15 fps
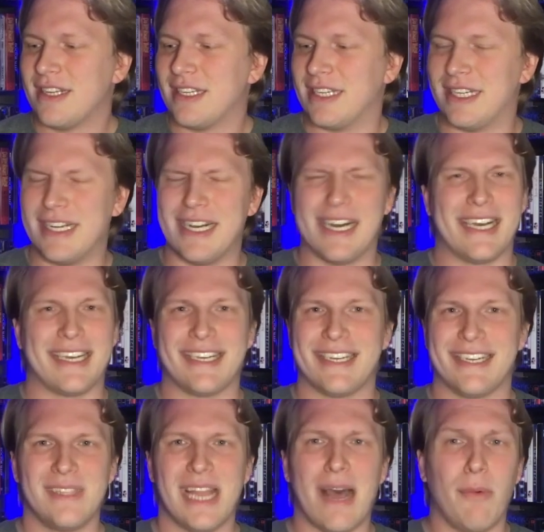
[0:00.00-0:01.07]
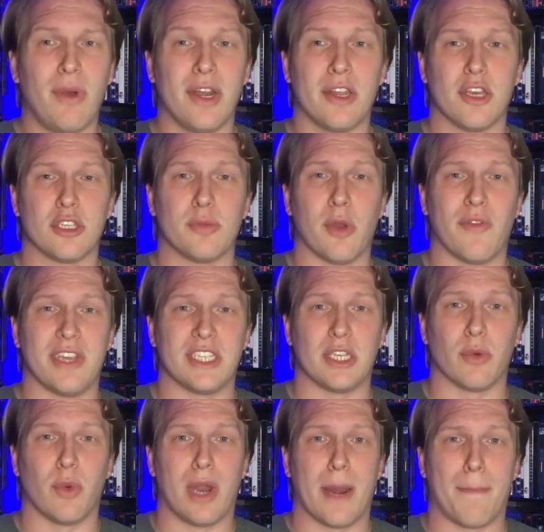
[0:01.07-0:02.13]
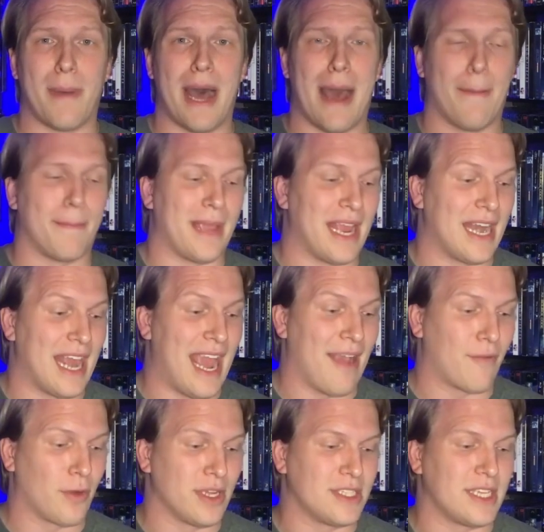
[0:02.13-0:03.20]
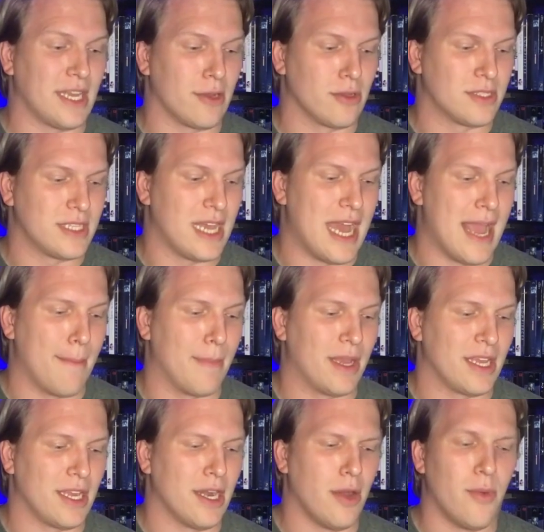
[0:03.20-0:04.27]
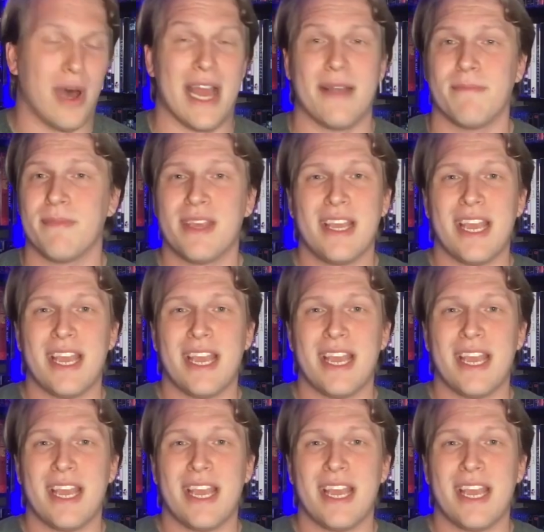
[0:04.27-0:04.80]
not one of those movies you'd want to pop in every single time, but you know what?